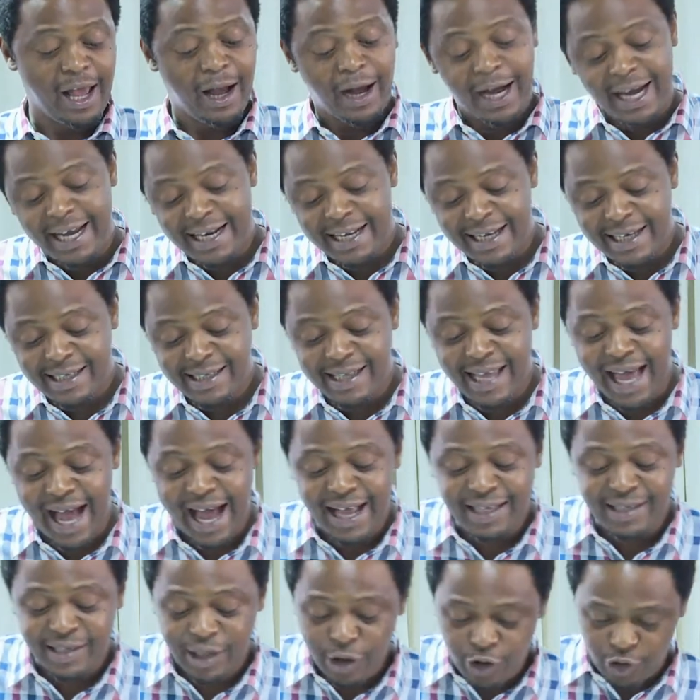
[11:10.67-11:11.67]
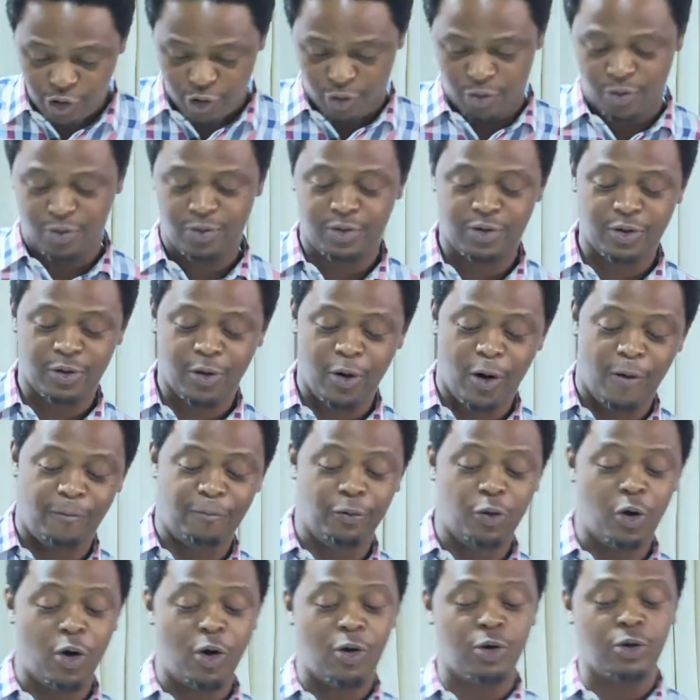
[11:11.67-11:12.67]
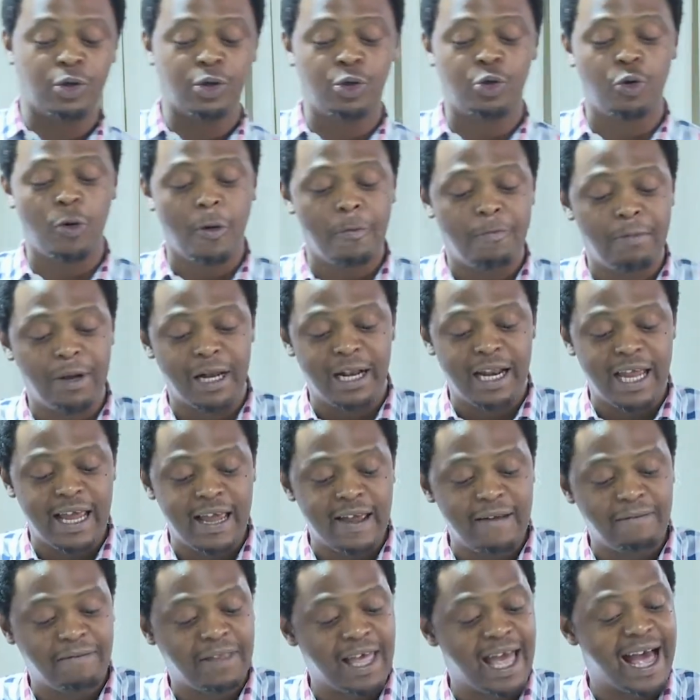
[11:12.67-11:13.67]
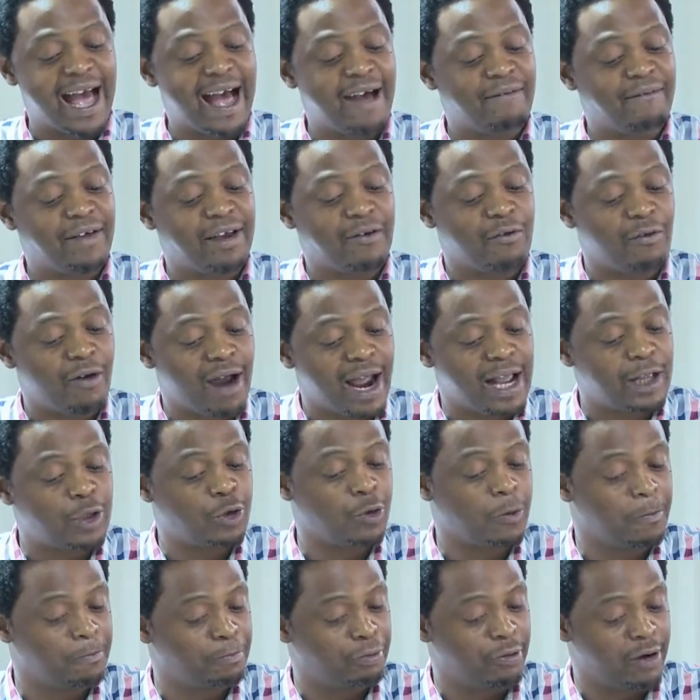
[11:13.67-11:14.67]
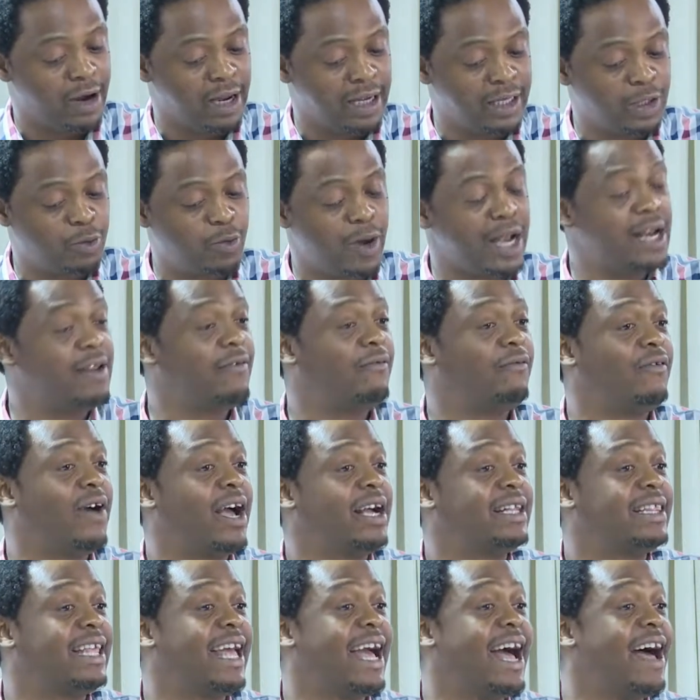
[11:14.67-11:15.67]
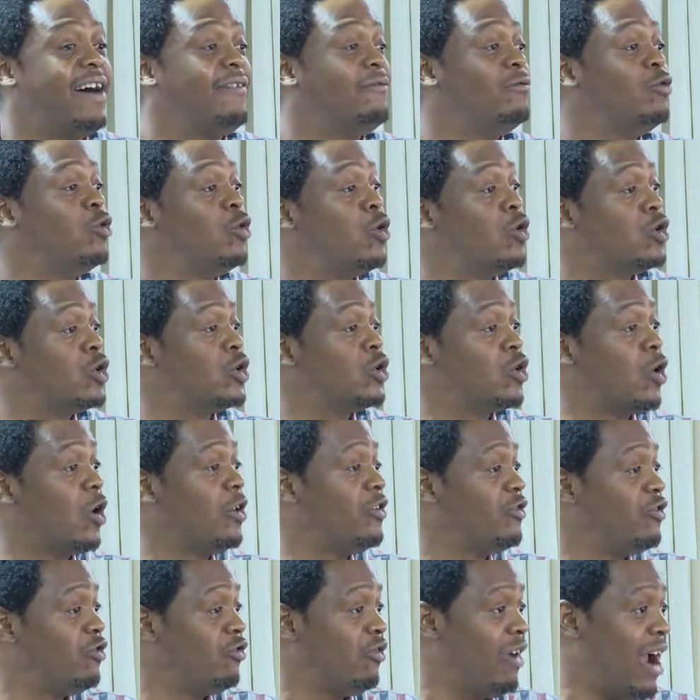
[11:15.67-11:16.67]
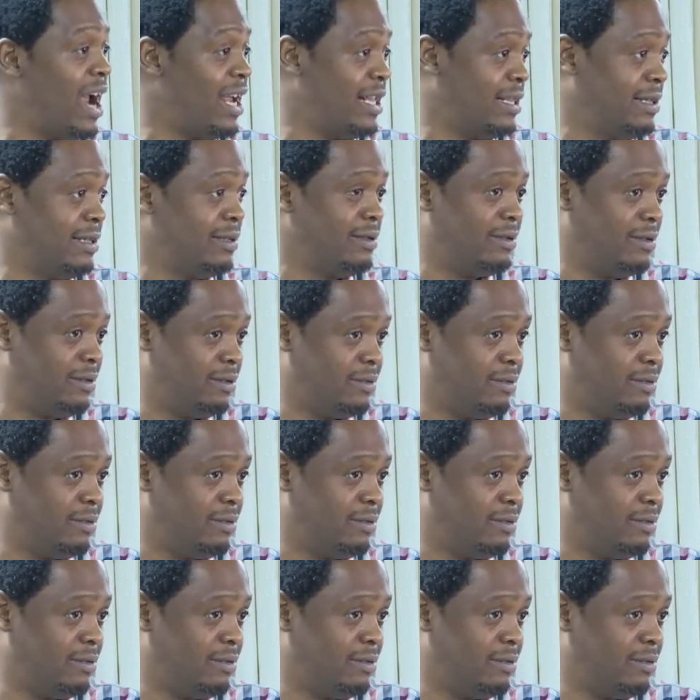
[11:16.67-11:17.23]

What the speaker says: It is the attitude of those who believe they have a right to praise when in fact they have no such right.